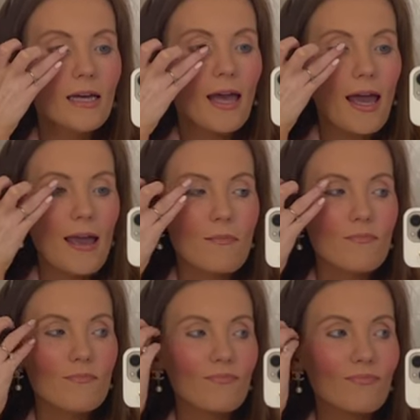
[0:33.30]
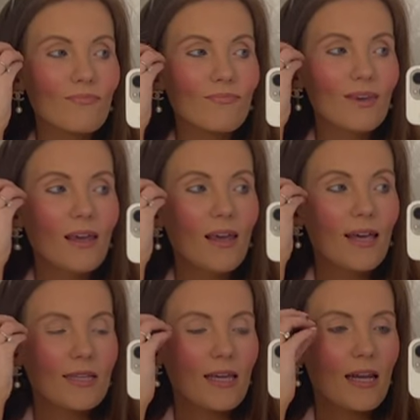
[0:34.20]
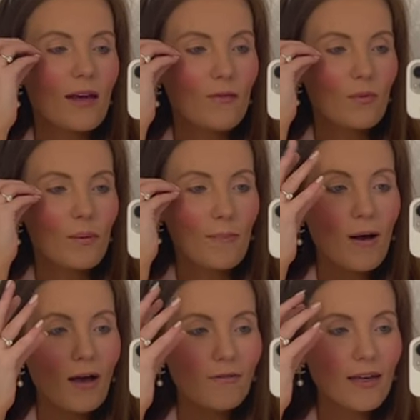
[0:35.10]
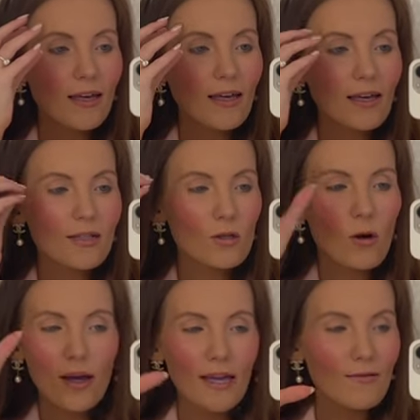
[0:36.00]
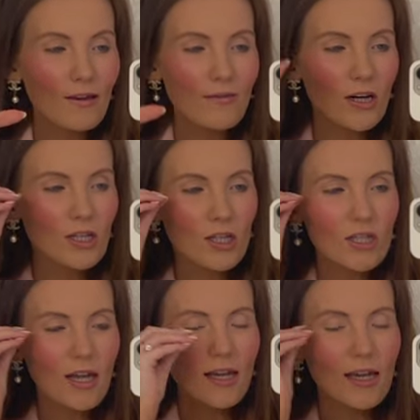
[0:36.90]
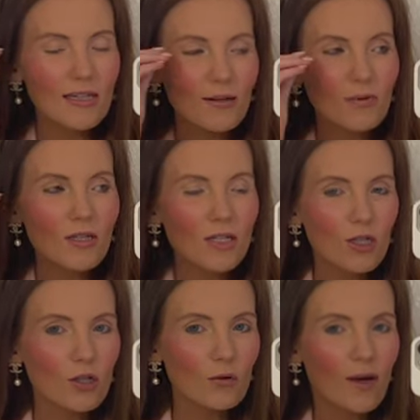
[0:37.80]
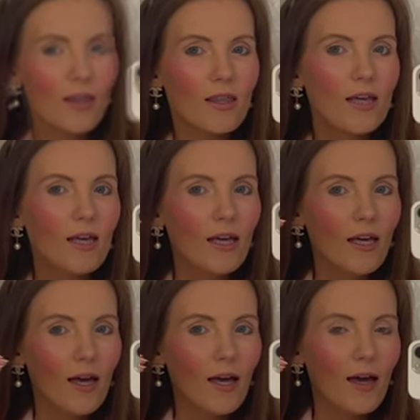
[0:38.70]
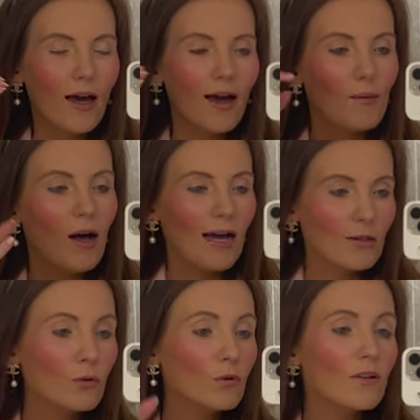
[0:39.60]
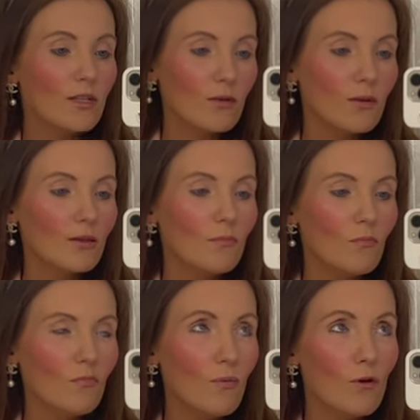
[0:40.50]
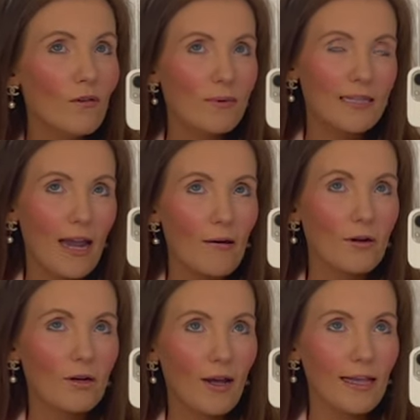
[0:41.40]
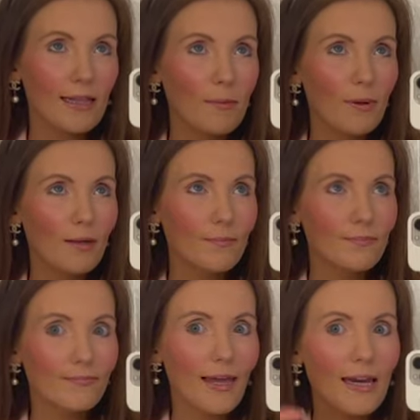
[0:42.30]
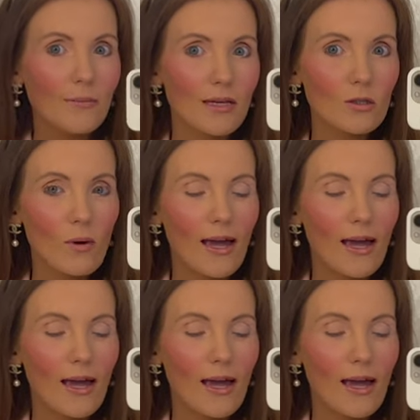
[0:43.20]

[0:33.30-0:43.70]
is like kind of a wee bit puffy. It's not hay fever, it's just like, it's something to do with, I don't know if it's to do with removing mascara correctly, but anyway, so